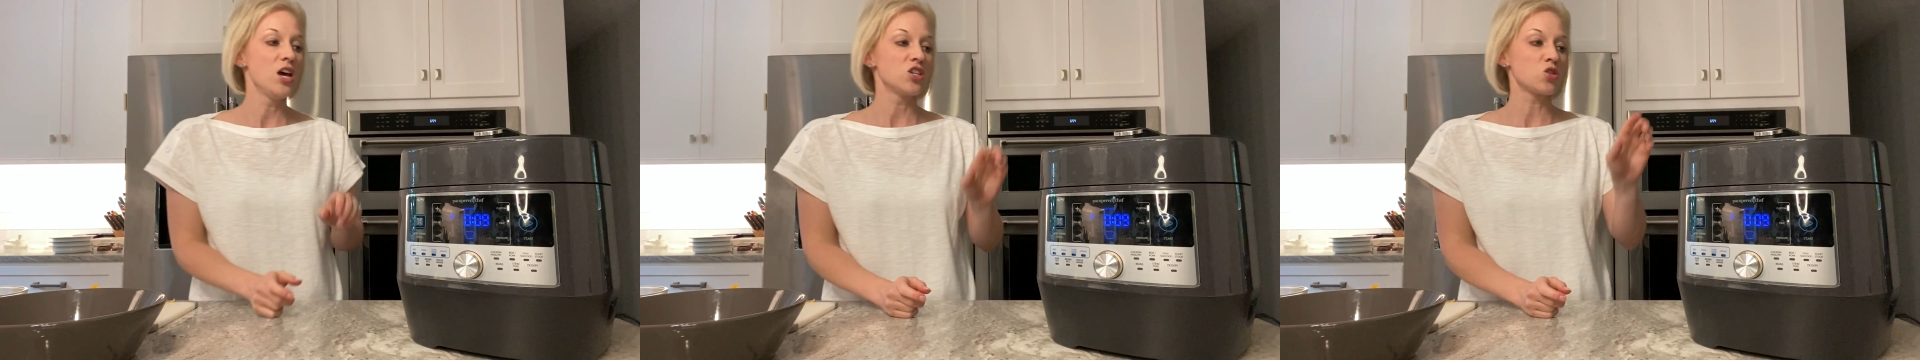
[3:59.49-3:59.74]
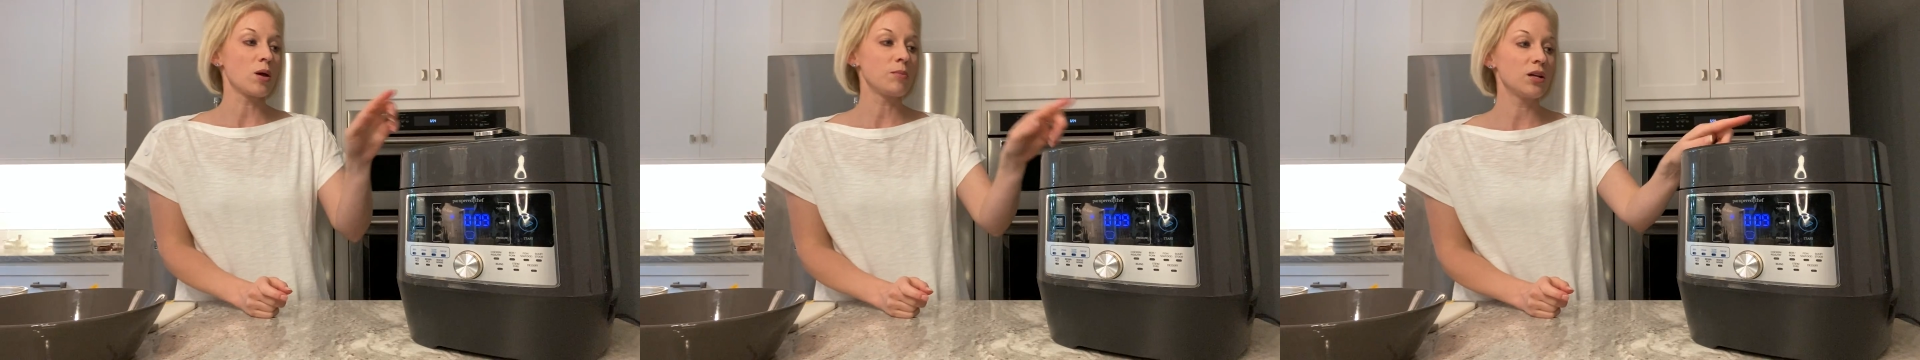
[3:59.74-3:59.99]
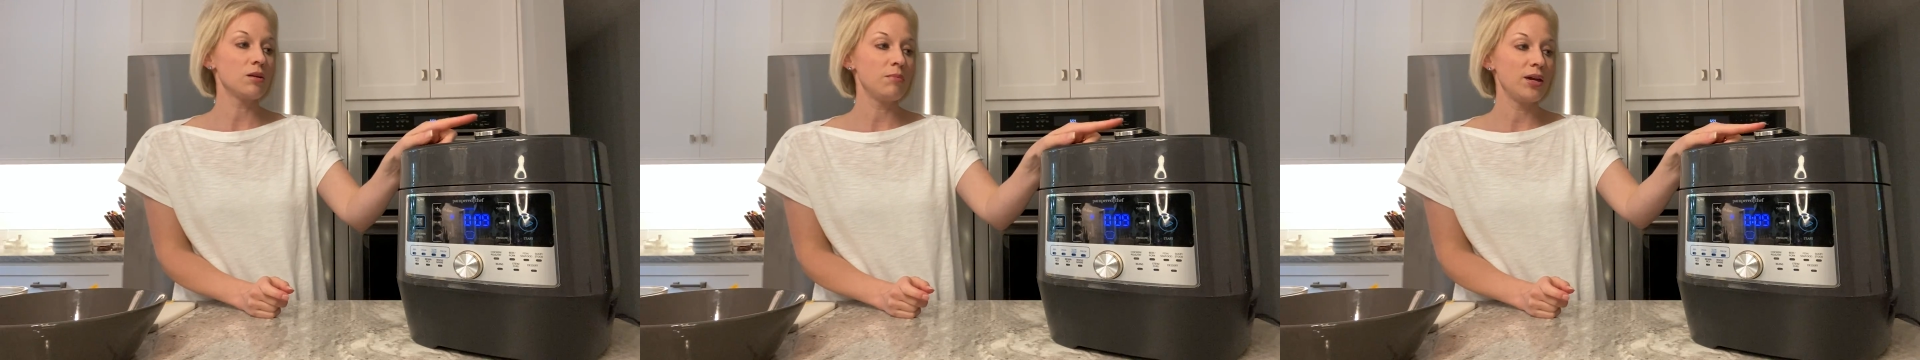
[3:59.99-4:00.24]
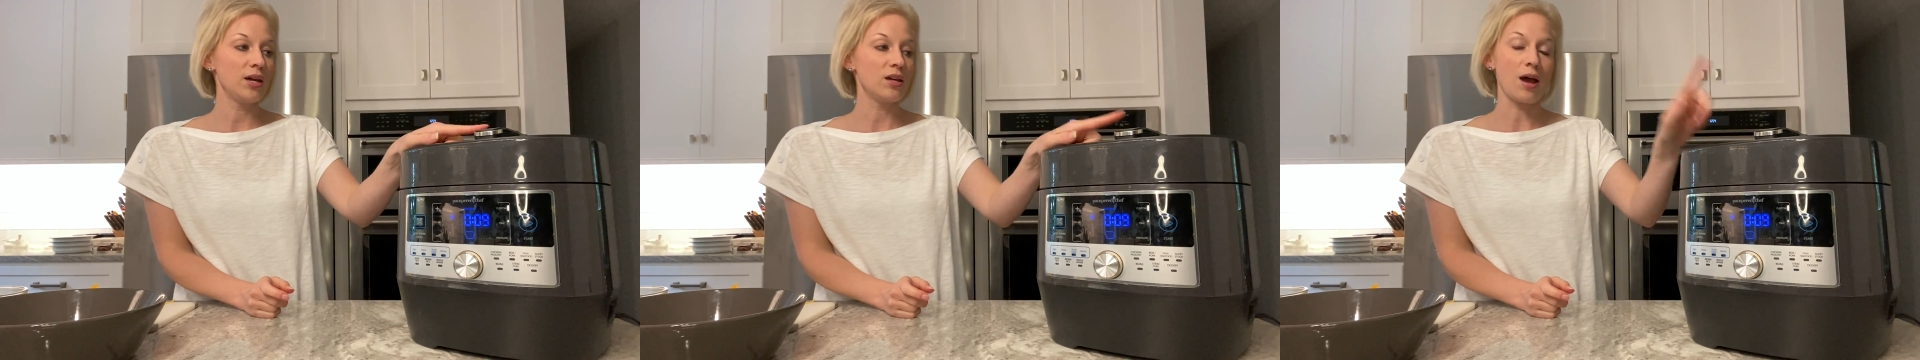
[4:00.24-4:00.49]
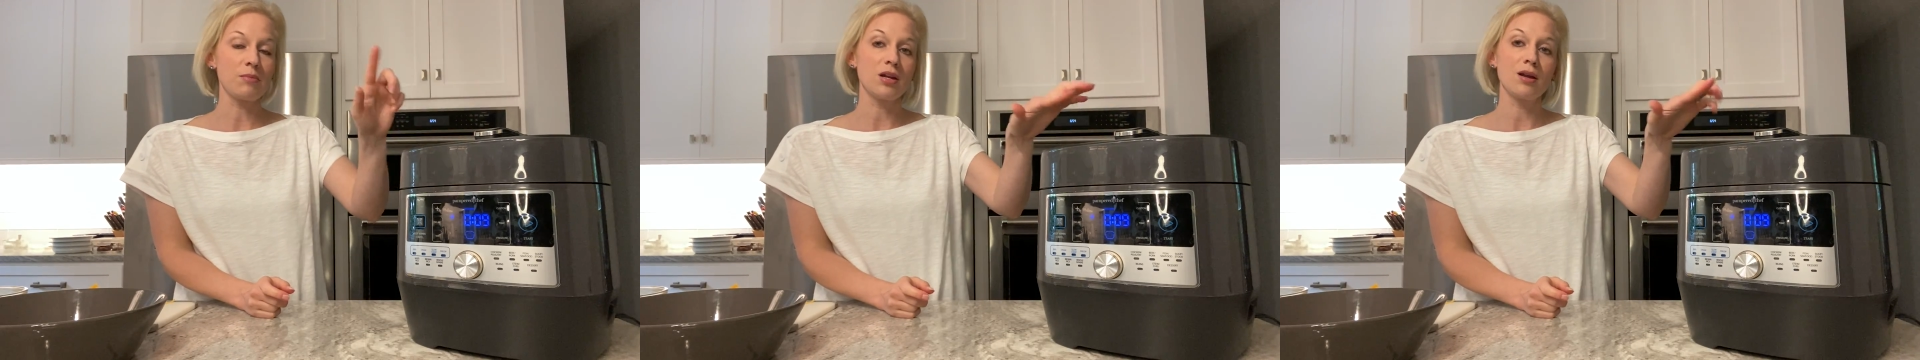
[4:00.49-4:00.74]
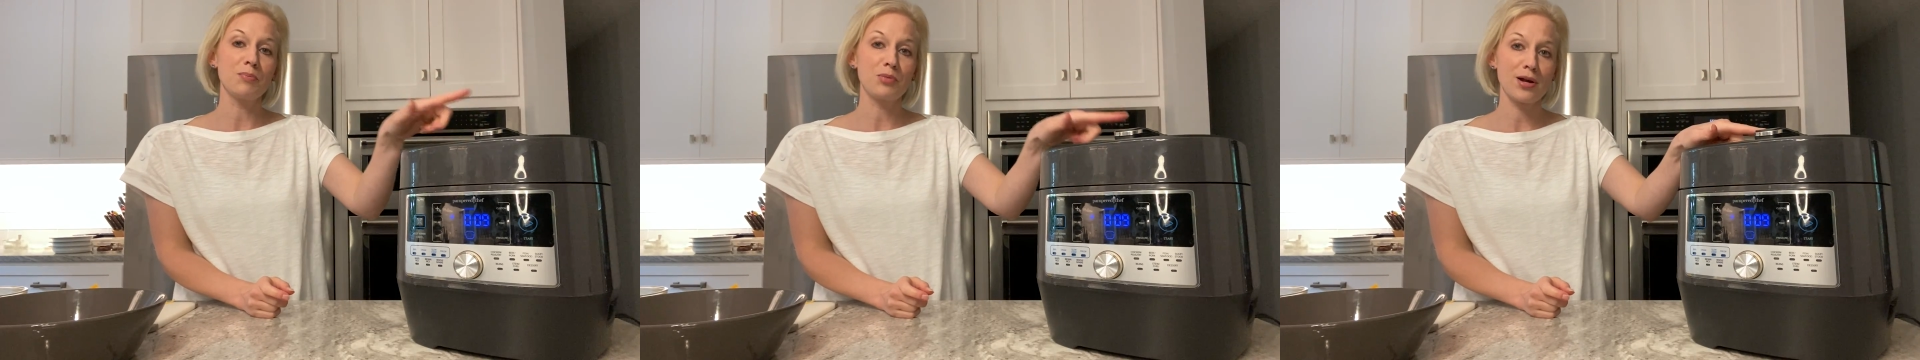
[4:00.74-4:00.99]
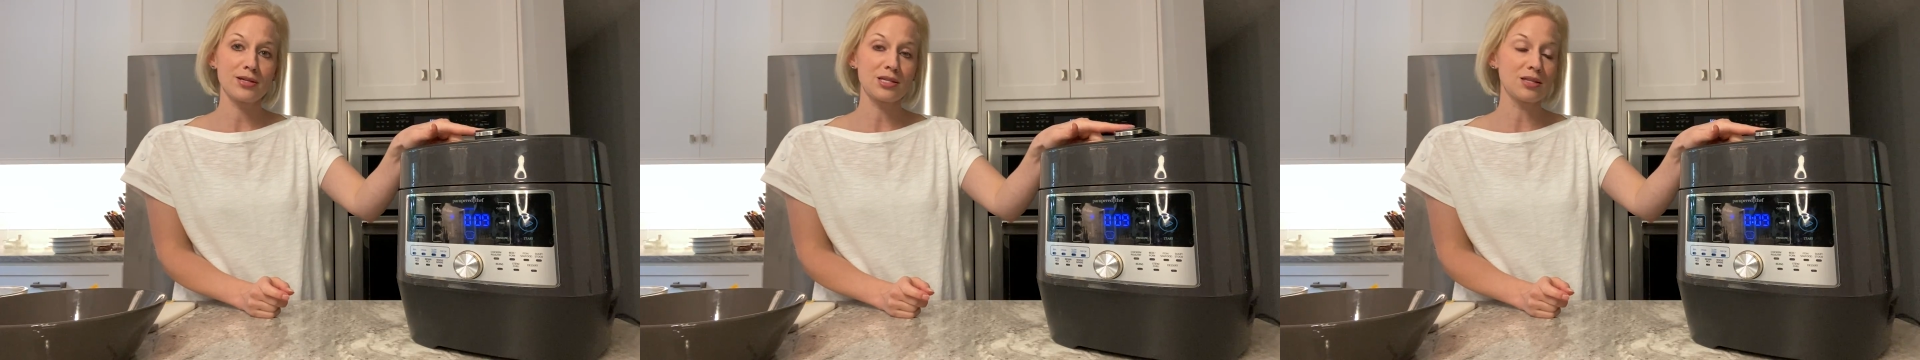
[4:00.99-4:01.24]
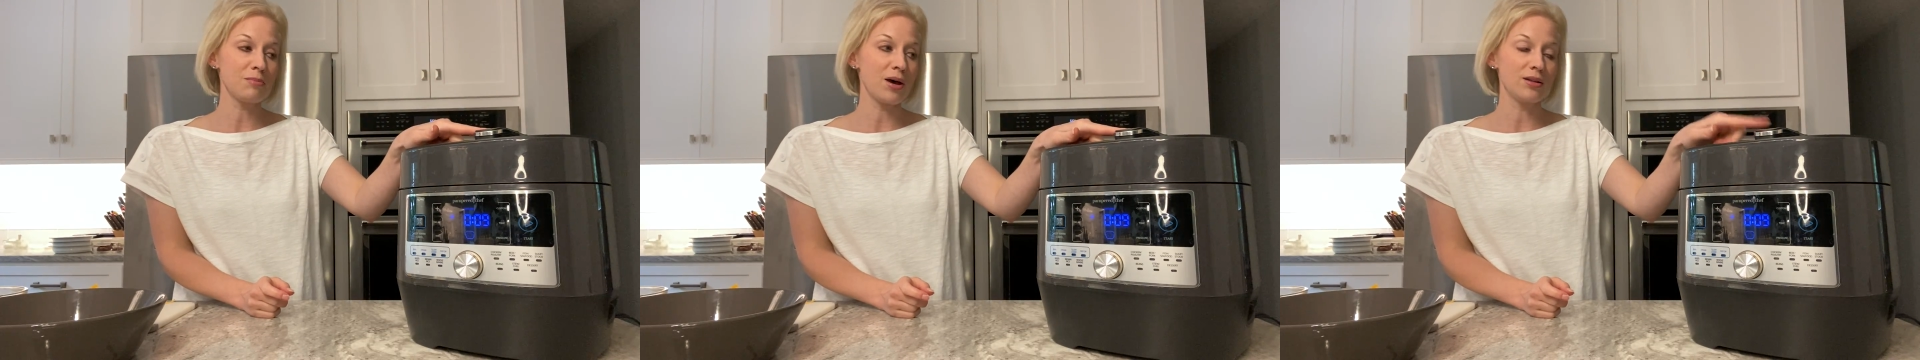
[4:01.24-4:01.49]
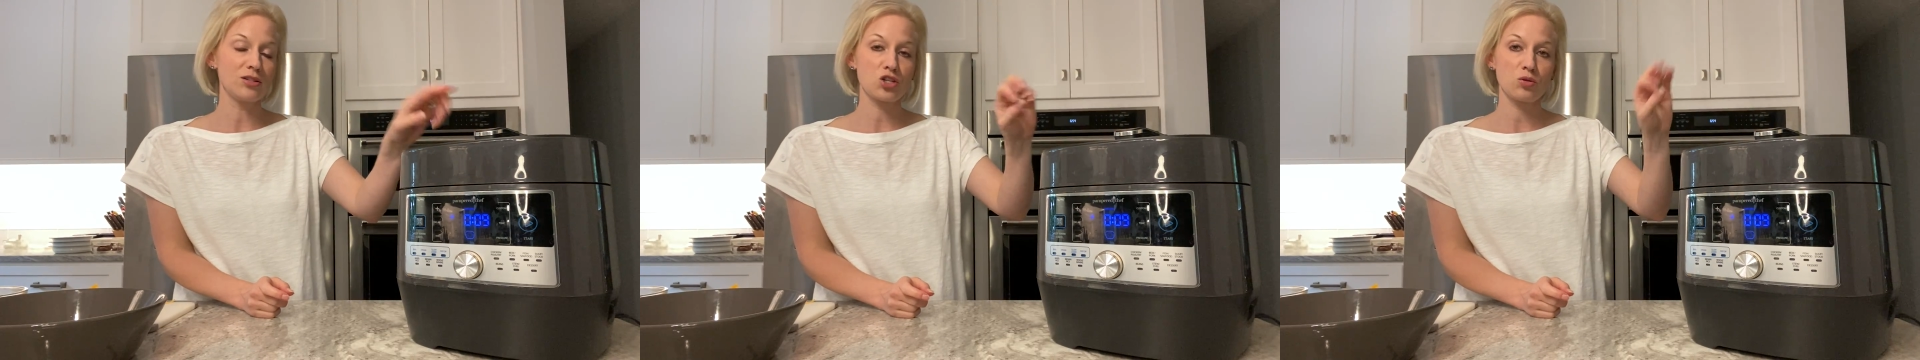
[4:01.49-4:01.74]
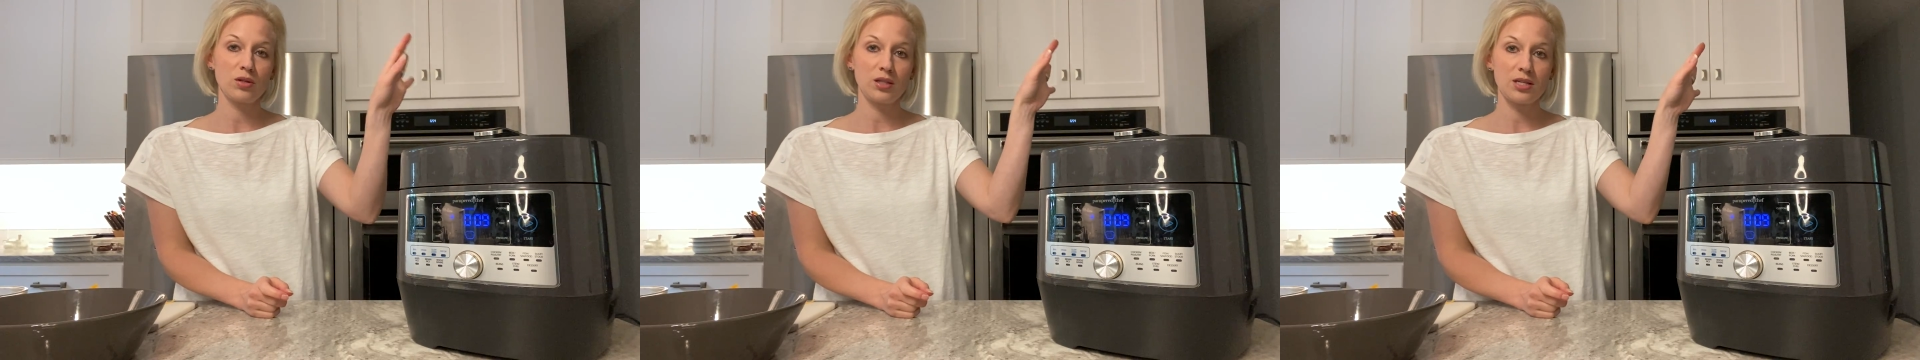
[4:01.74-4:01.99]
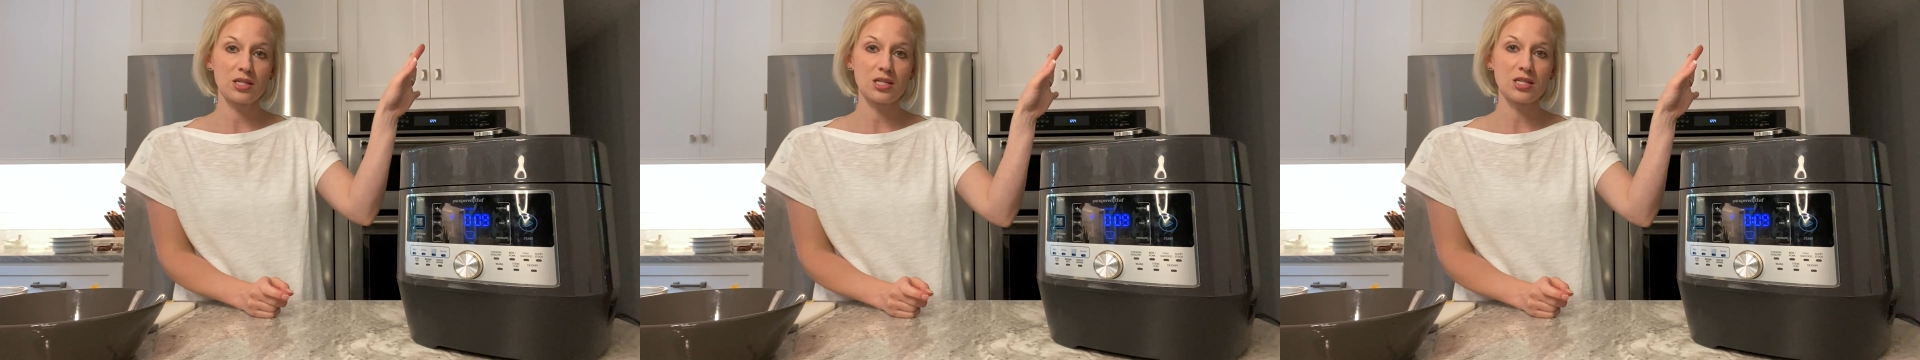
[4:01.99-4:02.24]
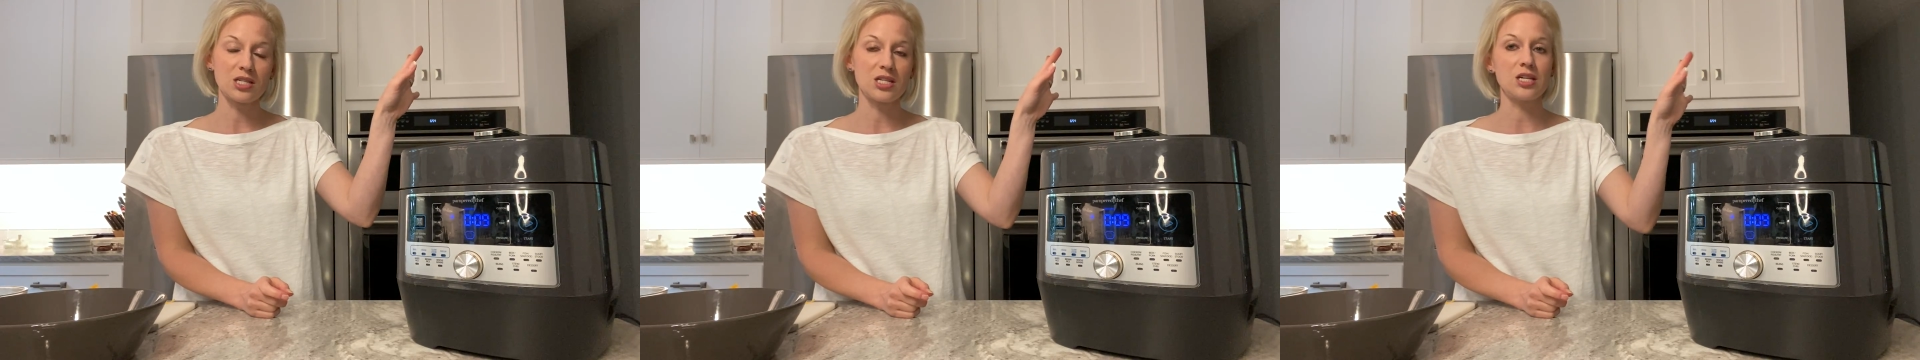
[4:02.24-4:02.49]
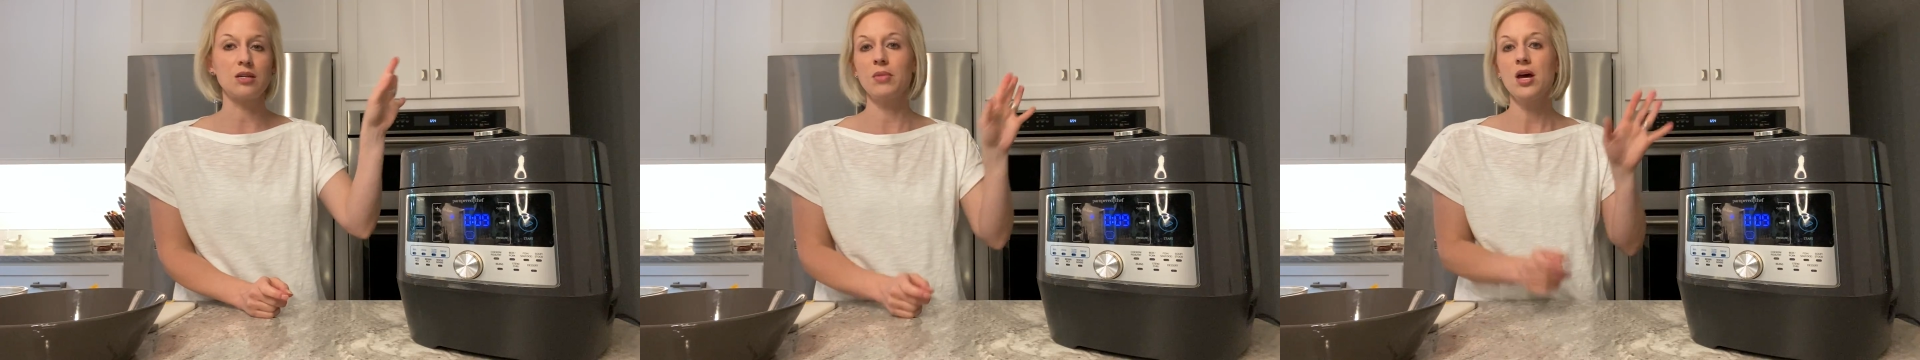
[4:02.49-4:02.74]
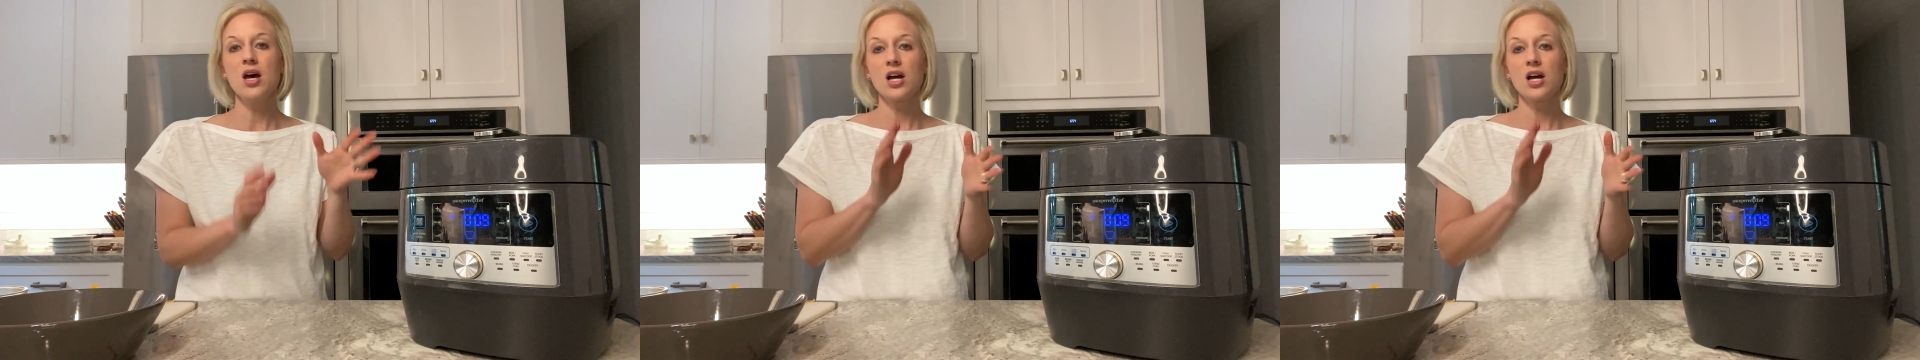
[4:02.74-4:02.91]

So I'm gonna press the button to release the steam.